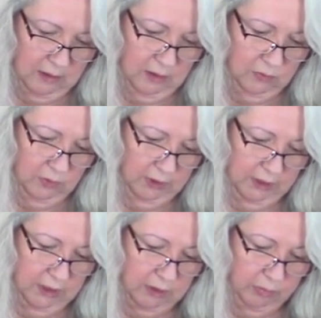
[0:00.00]
are
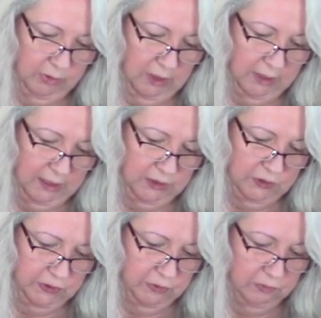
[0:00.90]
really going to plug
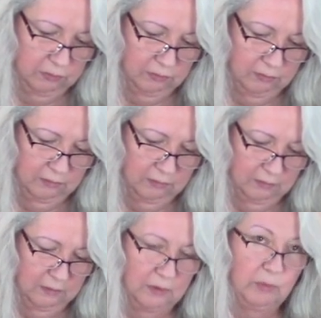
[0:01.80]
into
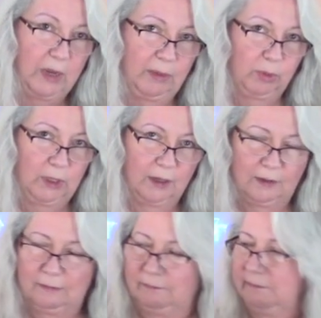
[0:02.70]
my
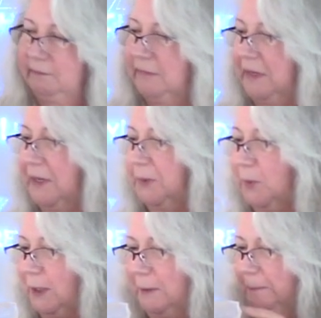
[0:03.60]
plug and it
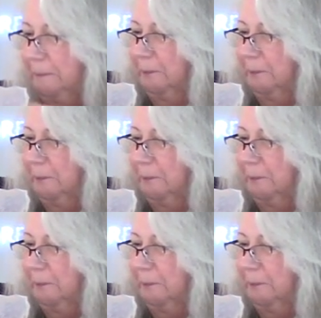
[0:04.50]
will.